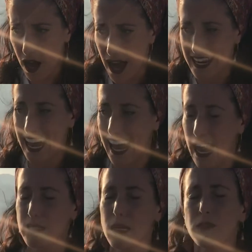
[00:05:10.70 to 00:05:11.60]
And I
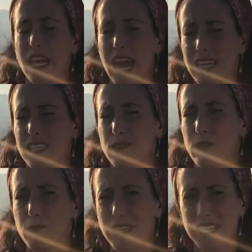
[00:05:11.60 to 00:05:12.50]
was able to access a
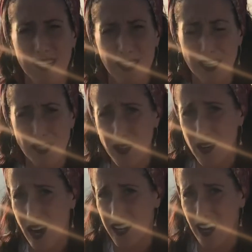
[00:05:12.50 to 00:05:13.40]
real place and I was like, sir,
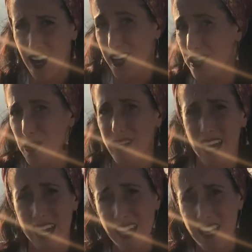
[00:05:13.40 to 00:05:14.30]
are you
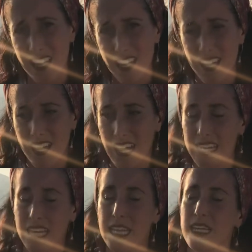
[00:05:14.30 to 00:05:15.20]
okay? And he like